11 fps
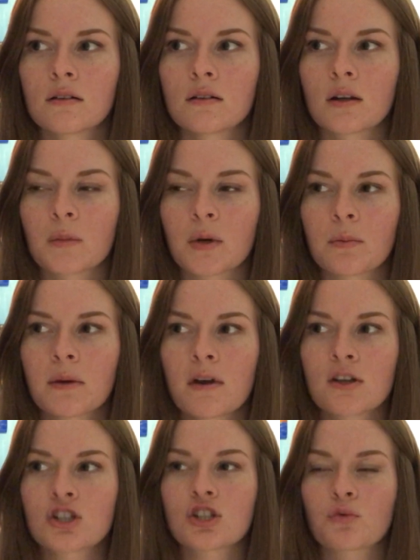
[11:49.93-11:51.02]
I'm like, maybe I
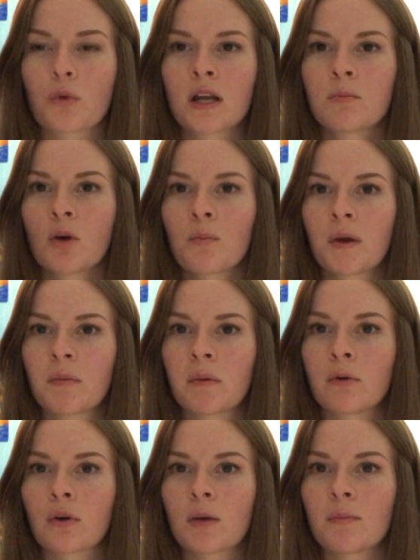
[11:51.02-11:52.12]
should just wait a moment, maybe
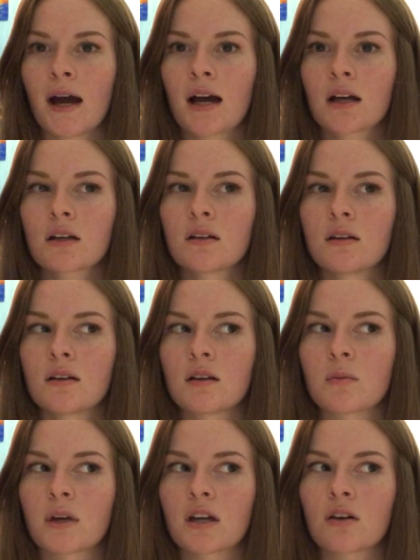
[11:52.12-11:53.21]
it'll come back.
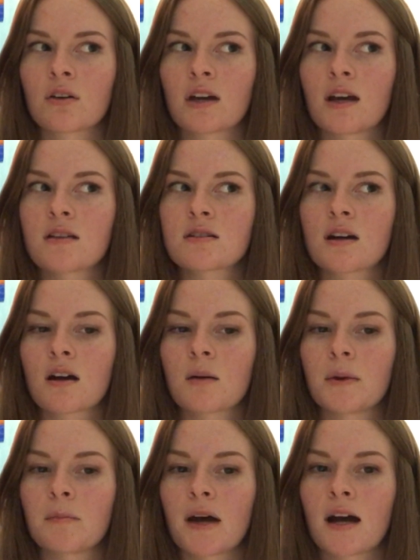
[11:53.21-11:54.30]
I'm like, okay, it's not
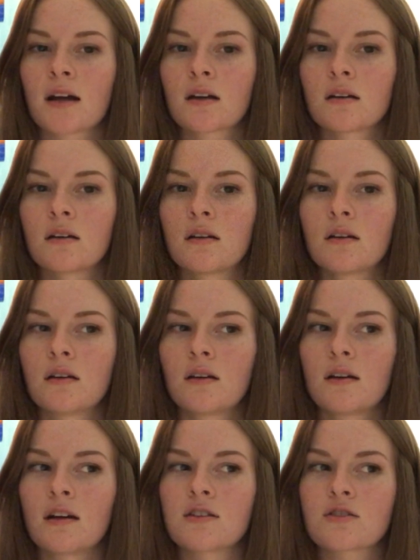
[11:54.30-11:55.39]
coming back.
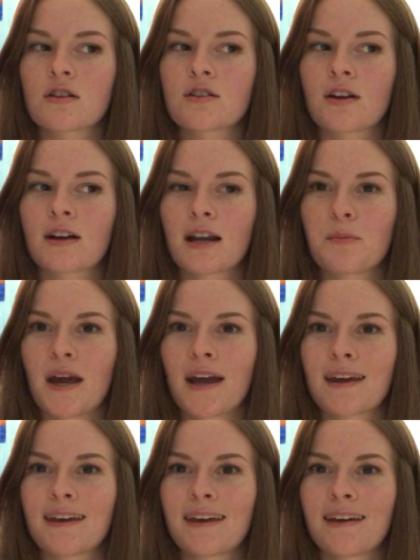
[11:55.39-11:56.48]
And so I started kind of
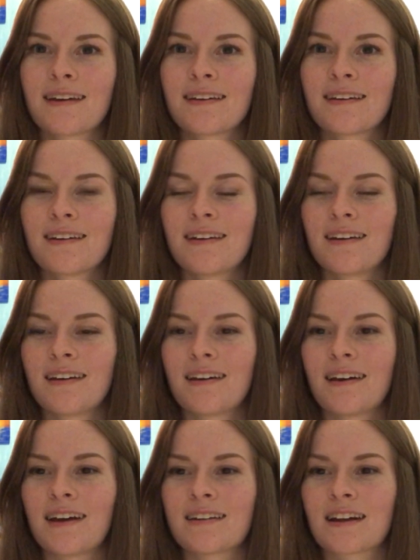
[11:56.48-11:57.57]
panicking.
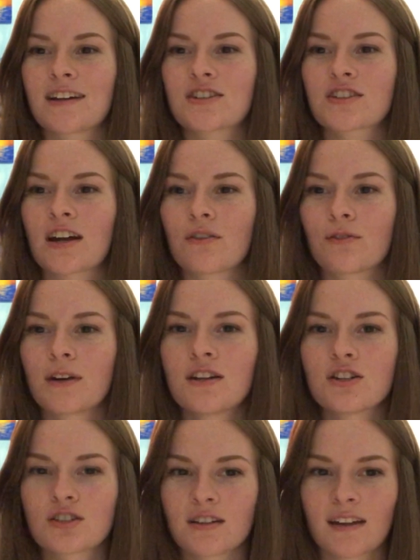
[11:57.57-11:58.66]
And then I just kind of
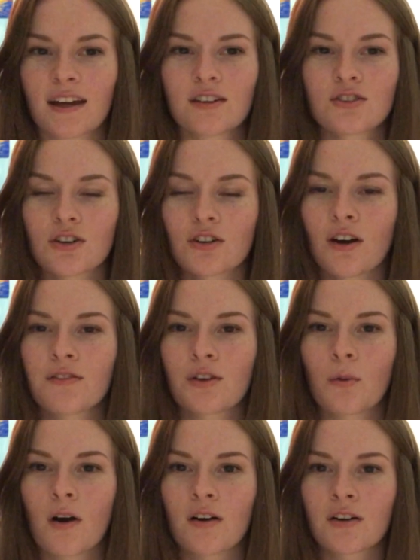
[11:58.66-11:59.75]
reached and like turned off the
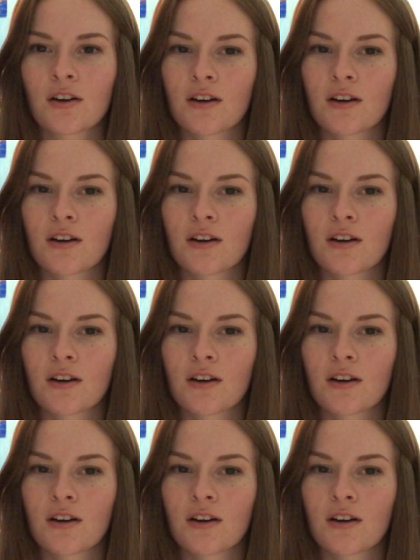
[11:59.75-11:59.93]
water